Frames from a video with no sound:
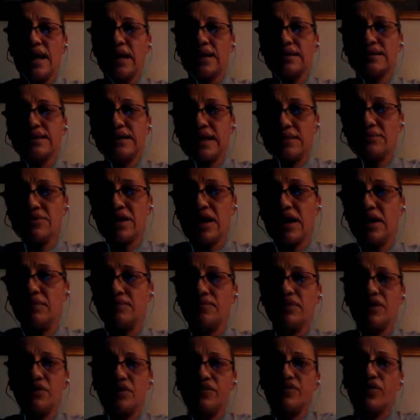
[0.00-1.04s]
Same
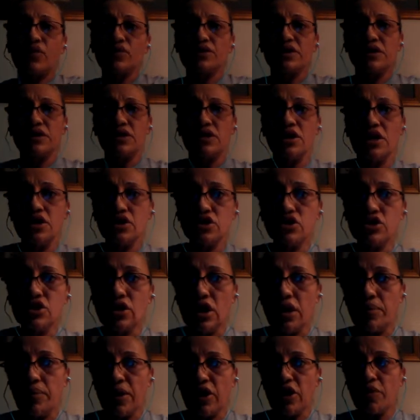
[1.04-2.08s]
time, they were folding
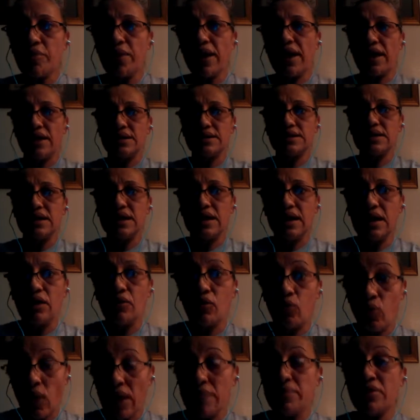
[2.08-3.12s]
a pair of pants, a
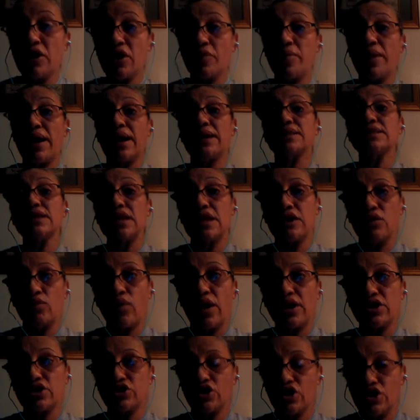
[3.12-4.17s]
white pair of pants and a
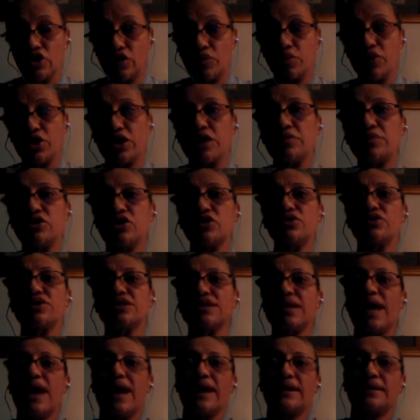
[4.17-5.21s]
white shirt, and they're putting them in two
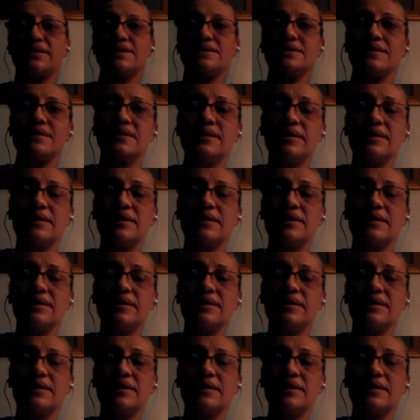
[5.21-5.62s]
stacks.